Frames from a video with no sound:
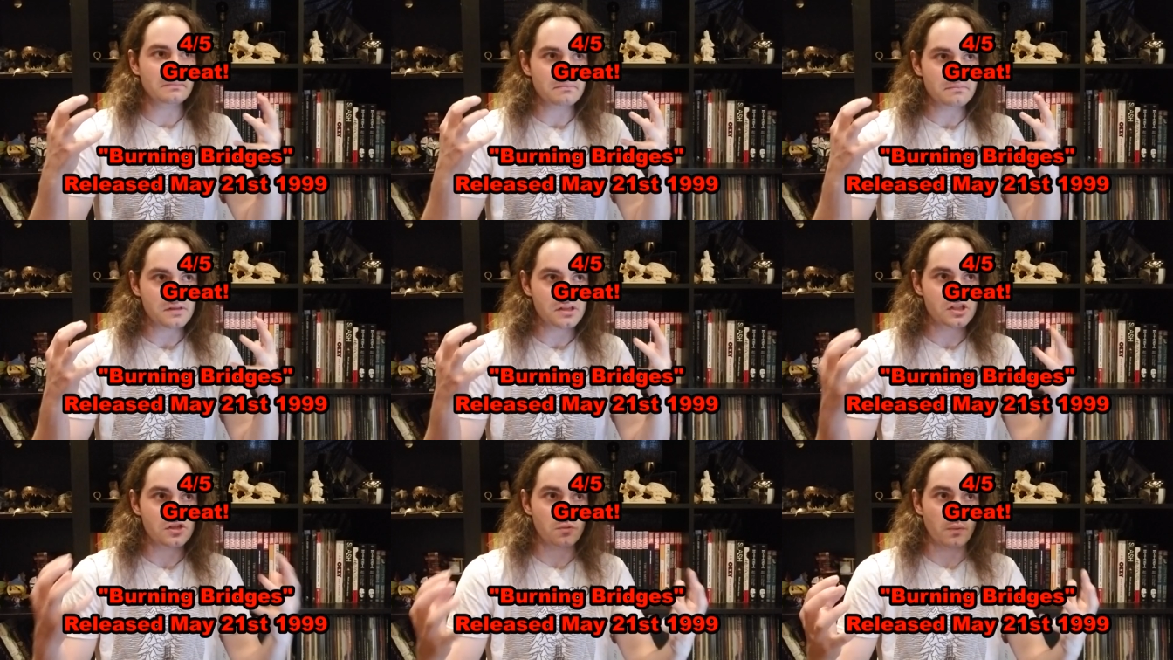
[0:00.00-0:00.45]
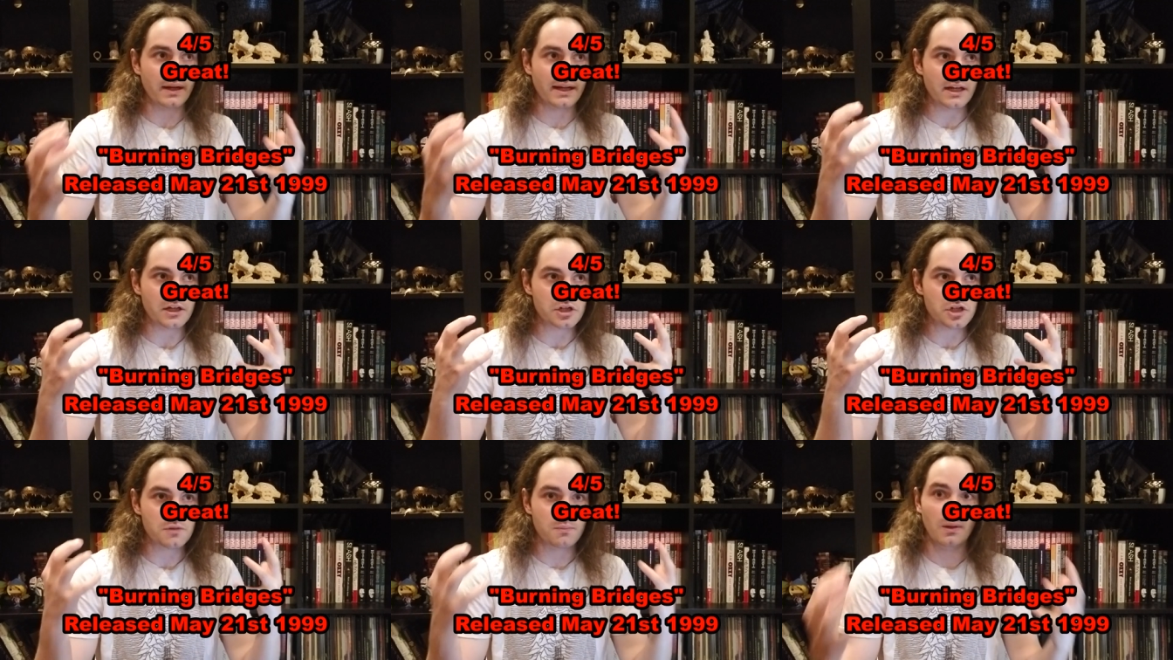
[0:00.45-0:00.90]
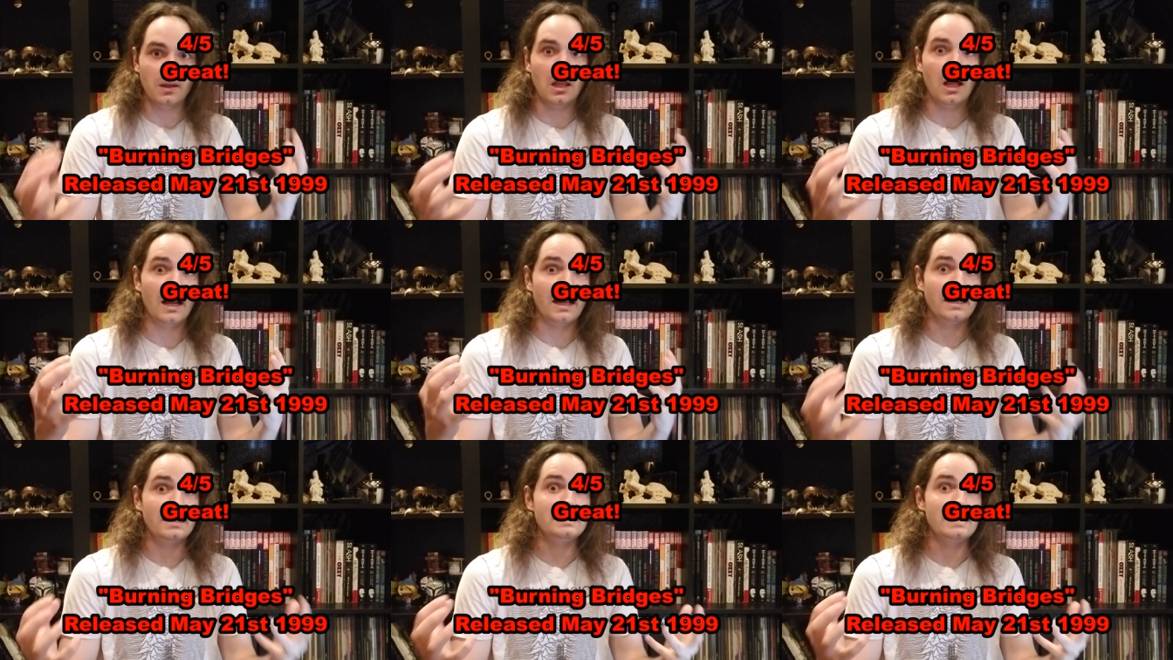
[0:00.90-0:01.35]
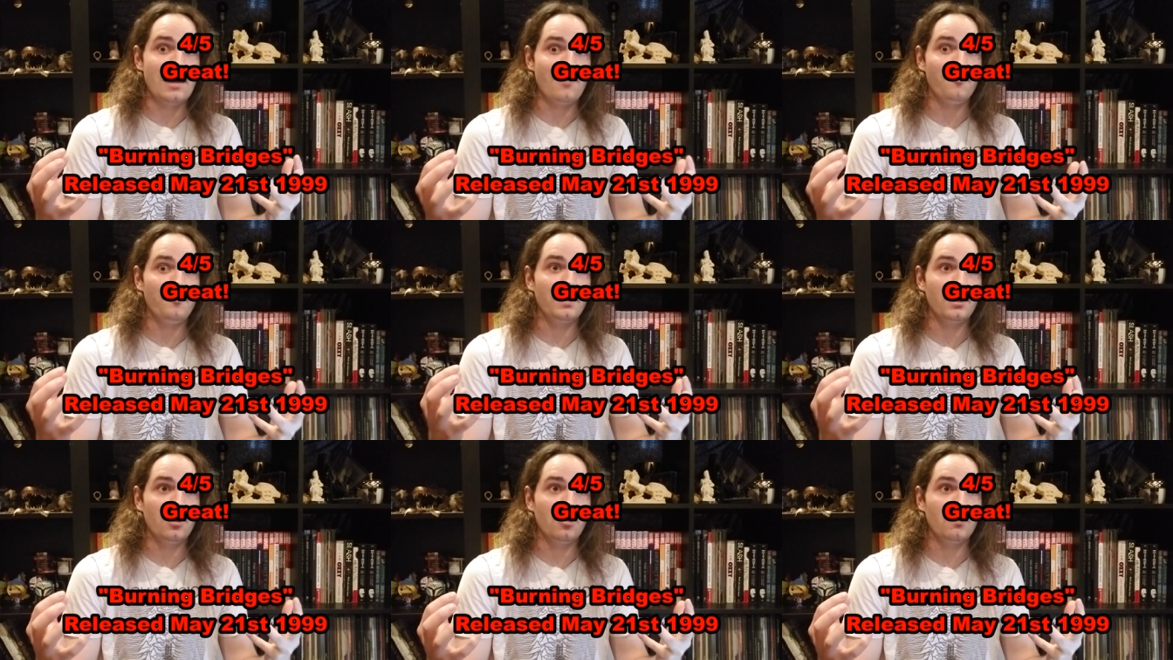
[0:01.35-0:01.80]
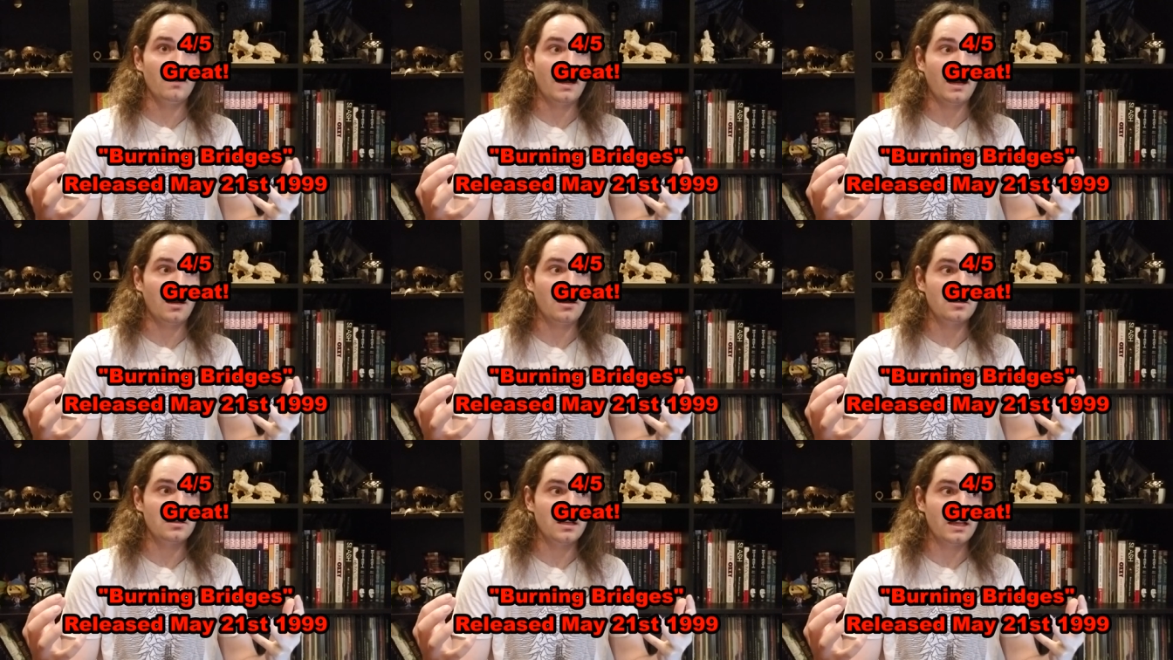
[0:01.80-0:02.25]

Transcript: Swedish melodic death metal record.